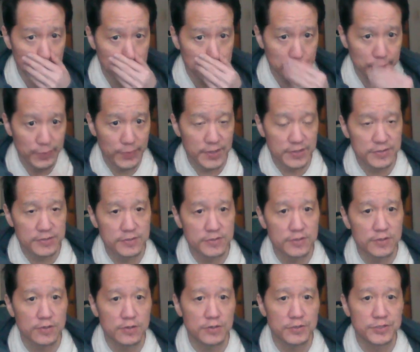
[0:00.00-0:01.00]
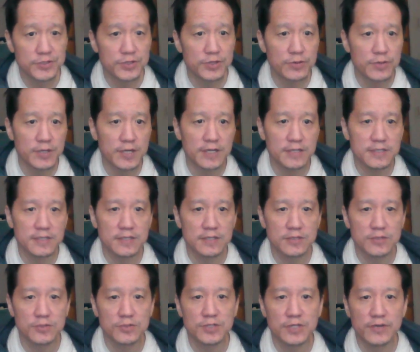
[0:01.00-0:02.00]
This is also not
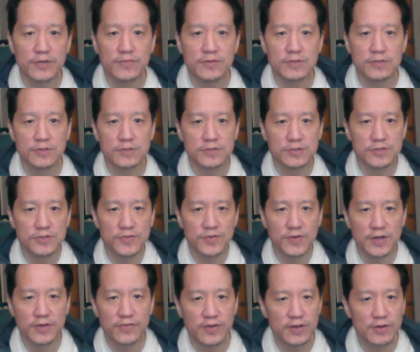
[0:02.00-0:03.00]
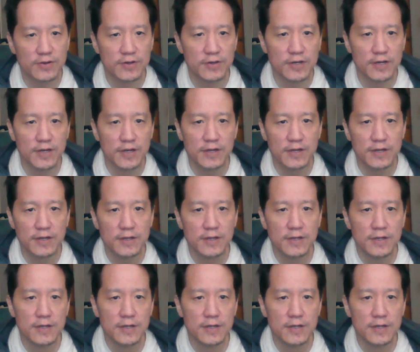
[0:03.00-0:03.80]
6 or 7, so this is 5, 8, or 9.